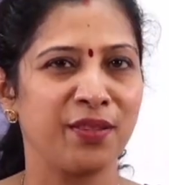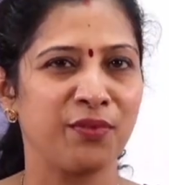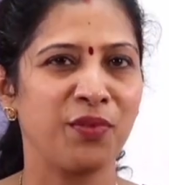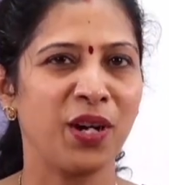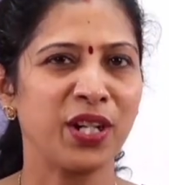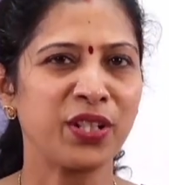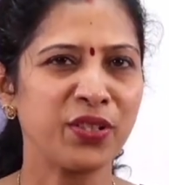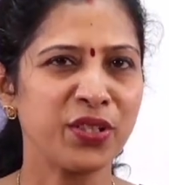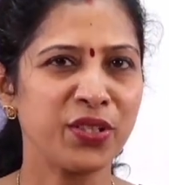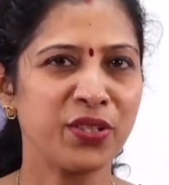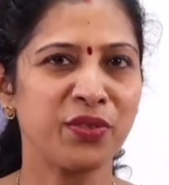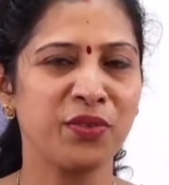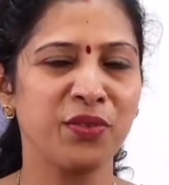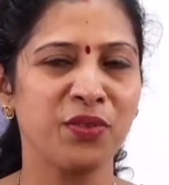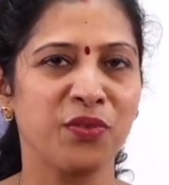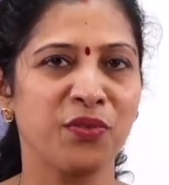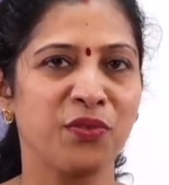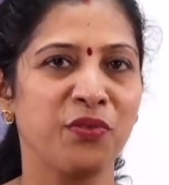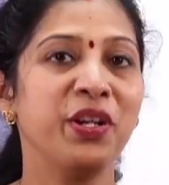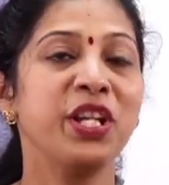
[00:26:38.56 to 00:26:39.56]
What to
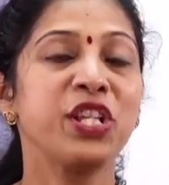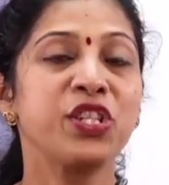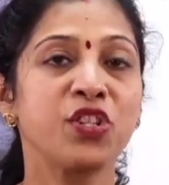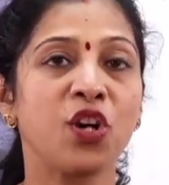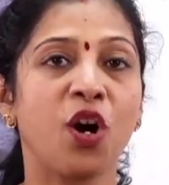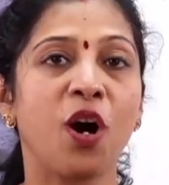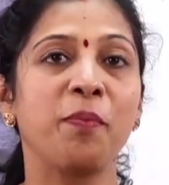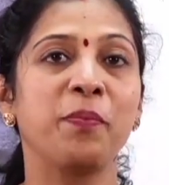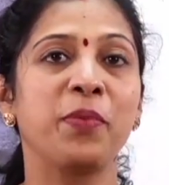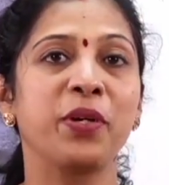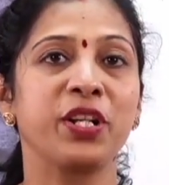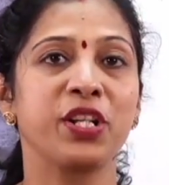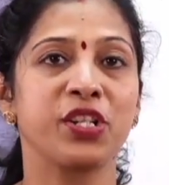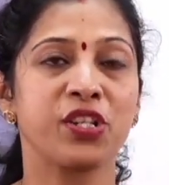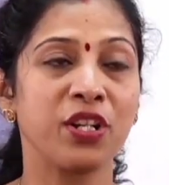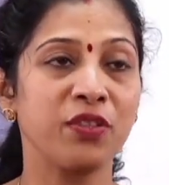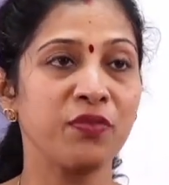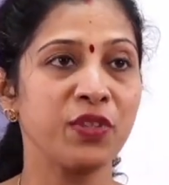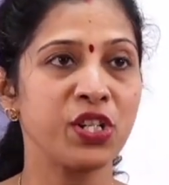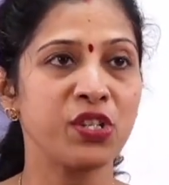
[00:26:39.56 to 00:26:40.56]
do? Which
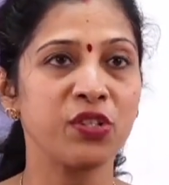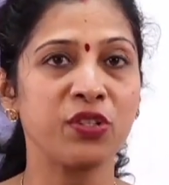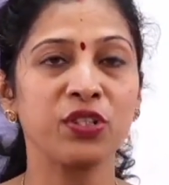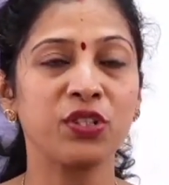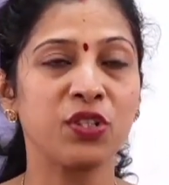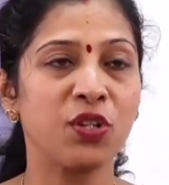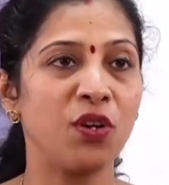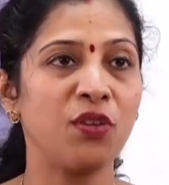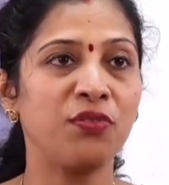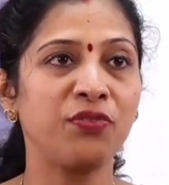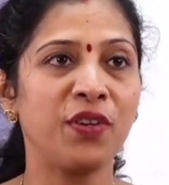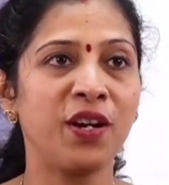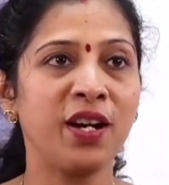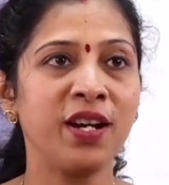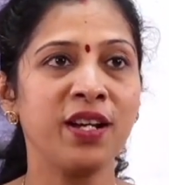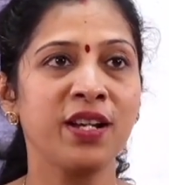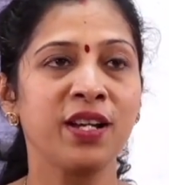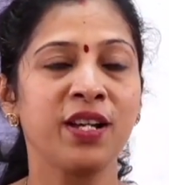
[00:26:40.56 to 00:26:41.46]
operation we should go for?